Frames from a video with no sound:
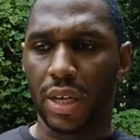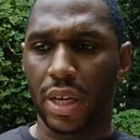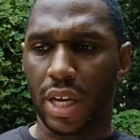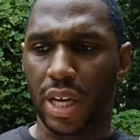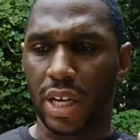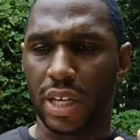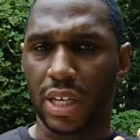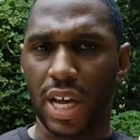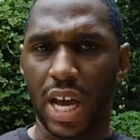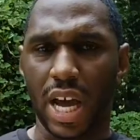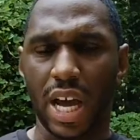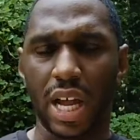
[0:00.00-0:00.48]

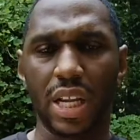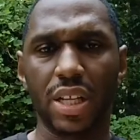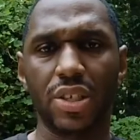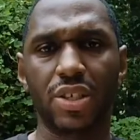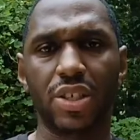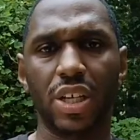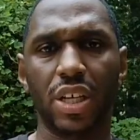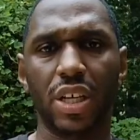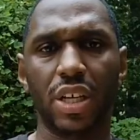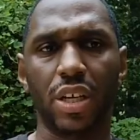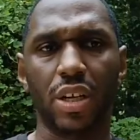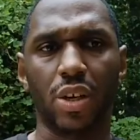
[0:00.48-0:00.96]

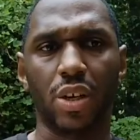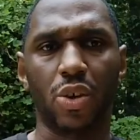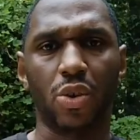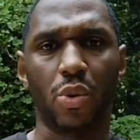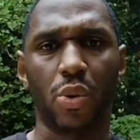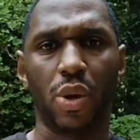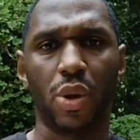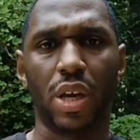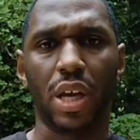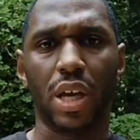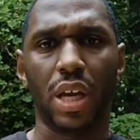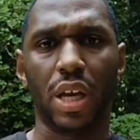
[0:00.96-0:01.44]
acknowledging and
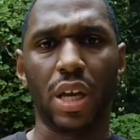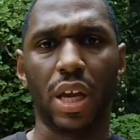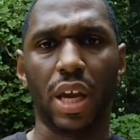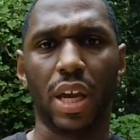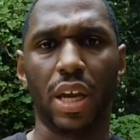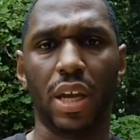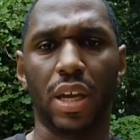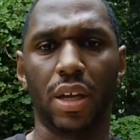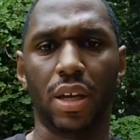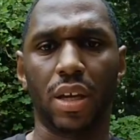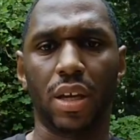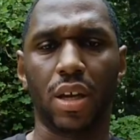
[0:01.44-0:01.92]
agreeing
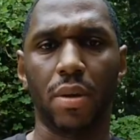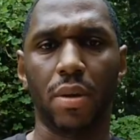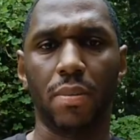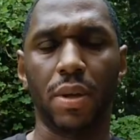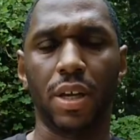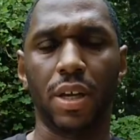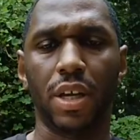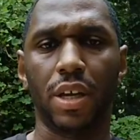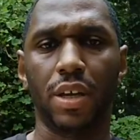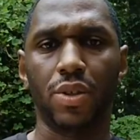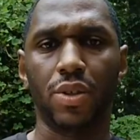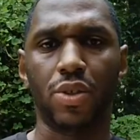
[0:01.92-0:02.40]
and
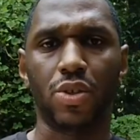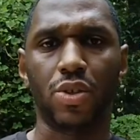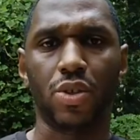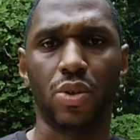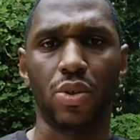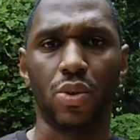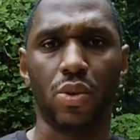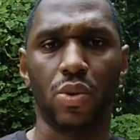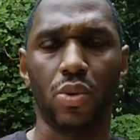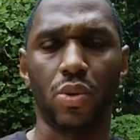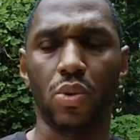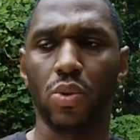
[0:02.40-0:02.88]
coming
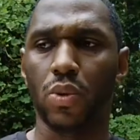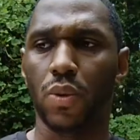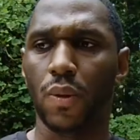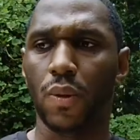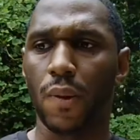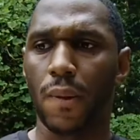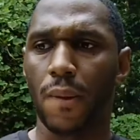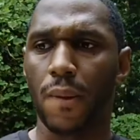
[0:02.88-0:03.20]
into